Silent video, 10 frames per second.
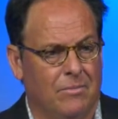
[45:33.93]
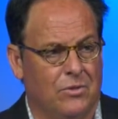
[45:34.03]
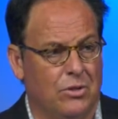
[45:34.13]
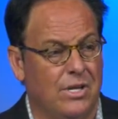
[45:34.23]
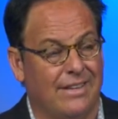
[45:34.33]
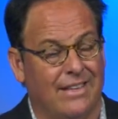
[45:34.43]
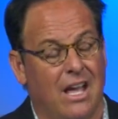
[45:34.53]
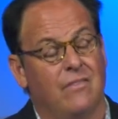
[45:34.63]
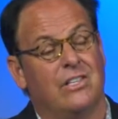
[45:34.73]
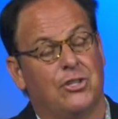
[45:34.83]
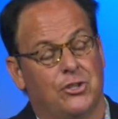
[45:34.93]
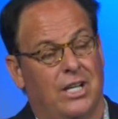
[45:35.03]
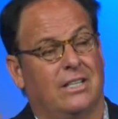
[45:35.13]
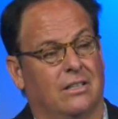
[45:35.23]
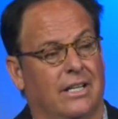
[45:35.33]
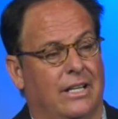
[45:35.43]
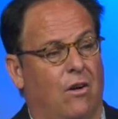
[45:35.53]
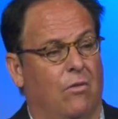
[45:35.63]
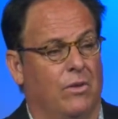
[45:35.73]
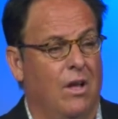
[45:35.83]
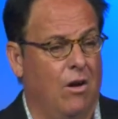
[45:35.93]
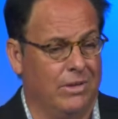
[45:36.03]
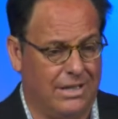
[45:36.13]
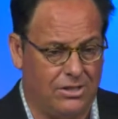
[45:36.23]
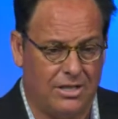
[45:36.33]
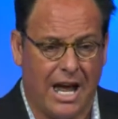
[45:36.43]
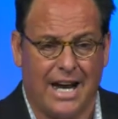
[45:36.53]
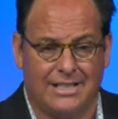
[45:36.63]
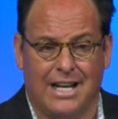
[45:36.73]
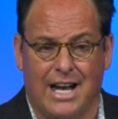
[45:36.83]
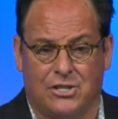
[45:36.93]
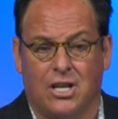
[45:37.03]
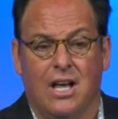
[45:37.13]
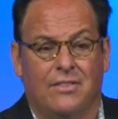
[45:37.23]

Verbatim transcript: So you got the heavens signaling on, on exact dates.